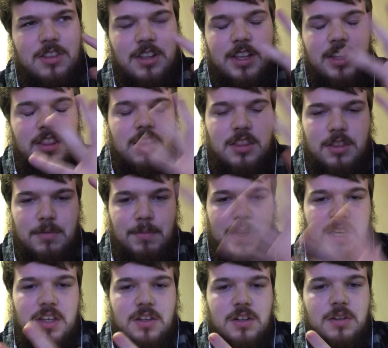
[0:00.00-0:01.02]
like the
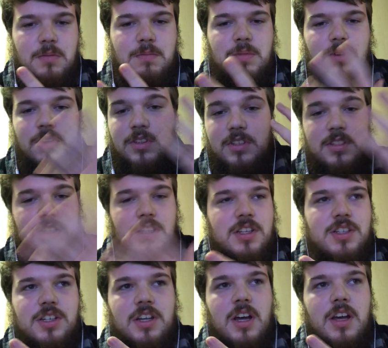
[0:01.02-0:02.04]
makeup or the
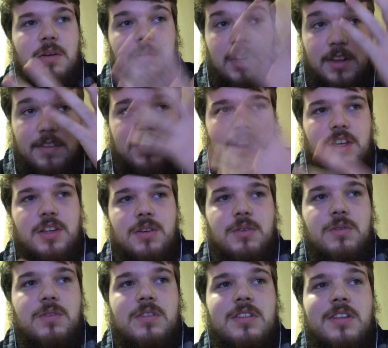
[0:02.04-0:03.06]
CGI or whatever they
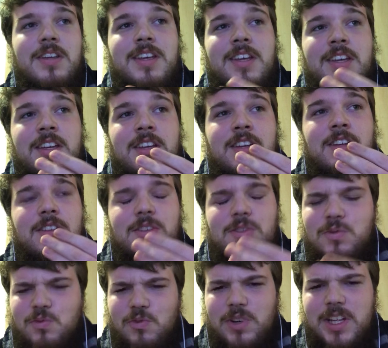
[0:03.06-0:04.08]
used
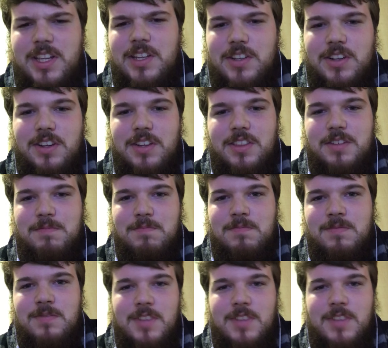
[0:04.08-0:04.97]
looks really good on them.